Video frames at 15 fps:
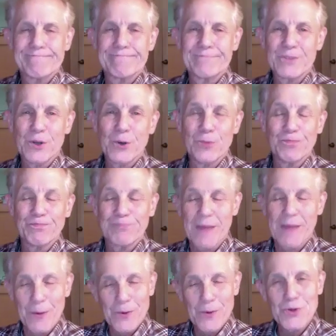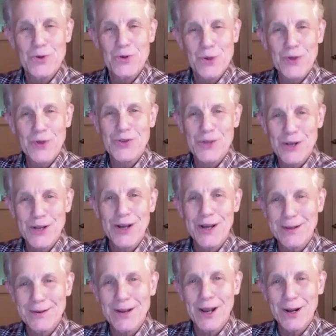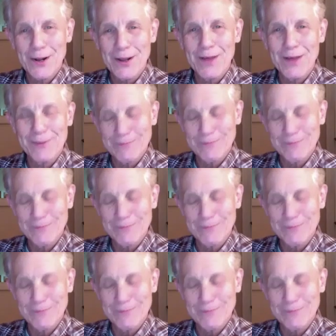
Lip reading: So I was in New York City on 9/11.